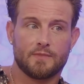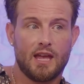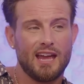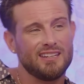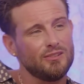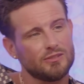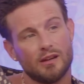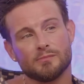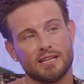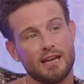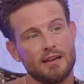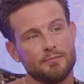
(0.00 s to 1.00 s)
I do
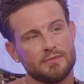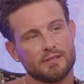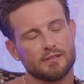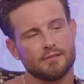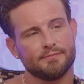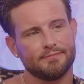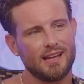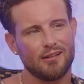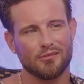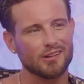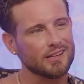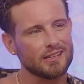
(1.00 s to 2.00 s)
sometimes. Not
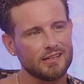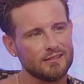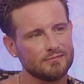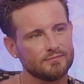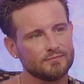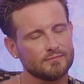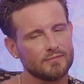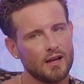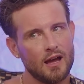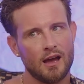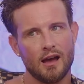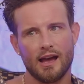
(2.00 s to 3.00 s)
really.
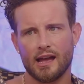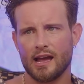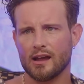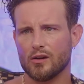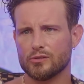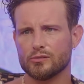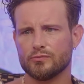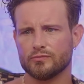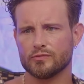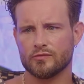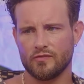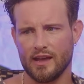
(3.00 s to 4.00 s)
I go through
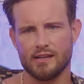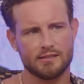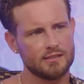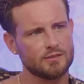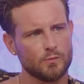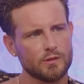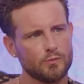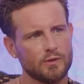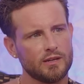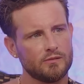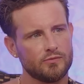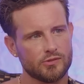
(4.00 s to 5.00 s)
phases with
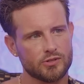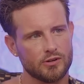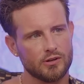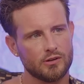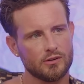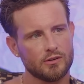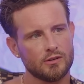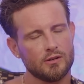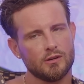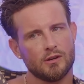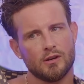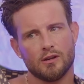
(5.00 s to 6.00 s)
weed for sure.
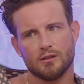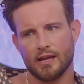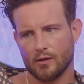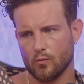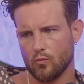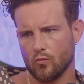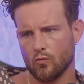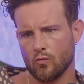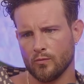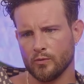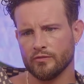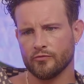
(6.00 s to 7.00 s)
Like
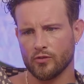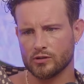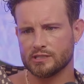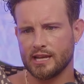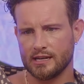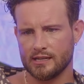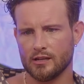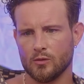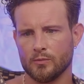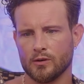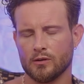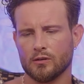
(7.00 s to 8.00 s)
when we first had
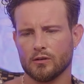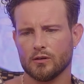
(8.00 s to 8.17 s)
Kilmer,